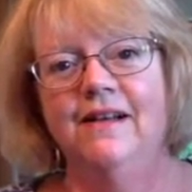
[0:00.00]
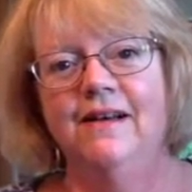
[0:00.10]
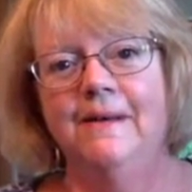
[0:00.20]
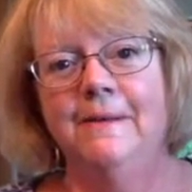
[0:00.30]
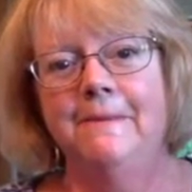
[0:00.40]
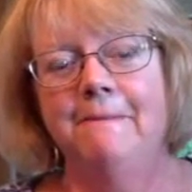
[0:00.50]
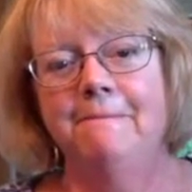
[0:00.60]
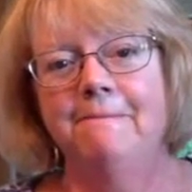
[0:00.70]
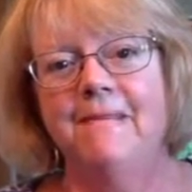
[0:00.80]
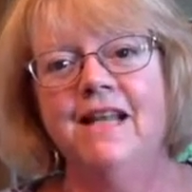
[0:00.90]
And
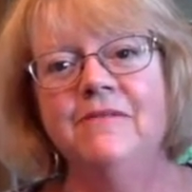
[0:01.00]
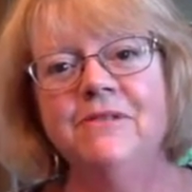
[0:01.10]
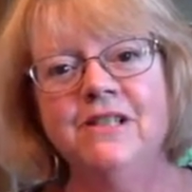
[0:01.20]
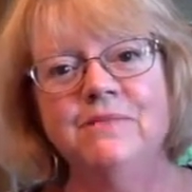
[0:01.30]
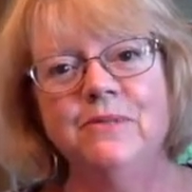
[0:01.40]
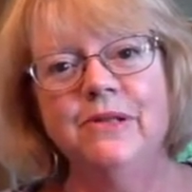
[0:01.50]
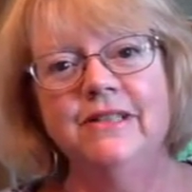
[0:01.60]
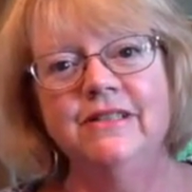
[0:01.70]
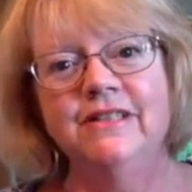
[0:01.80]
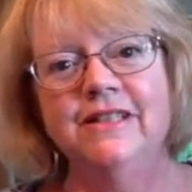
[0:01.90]
I'm going to put
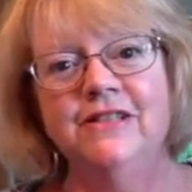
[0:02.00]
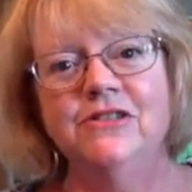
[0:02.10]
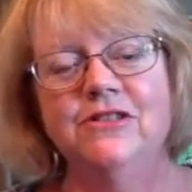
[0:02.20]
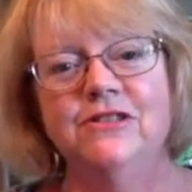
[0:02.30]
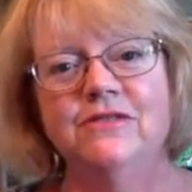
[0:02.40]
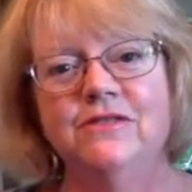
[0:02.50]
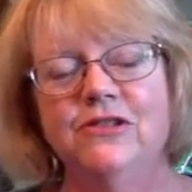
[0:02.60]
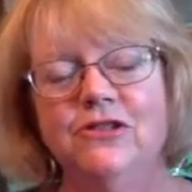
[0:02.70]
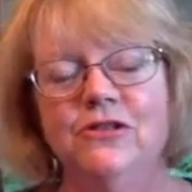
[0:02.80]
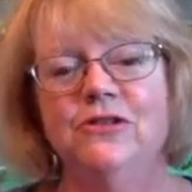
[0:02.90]
a little insert to
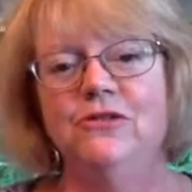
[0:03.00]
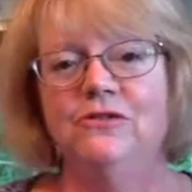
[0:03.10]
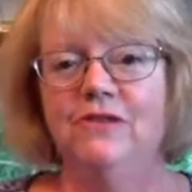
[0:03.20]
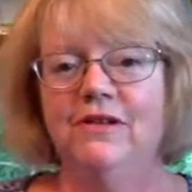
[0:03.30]
show you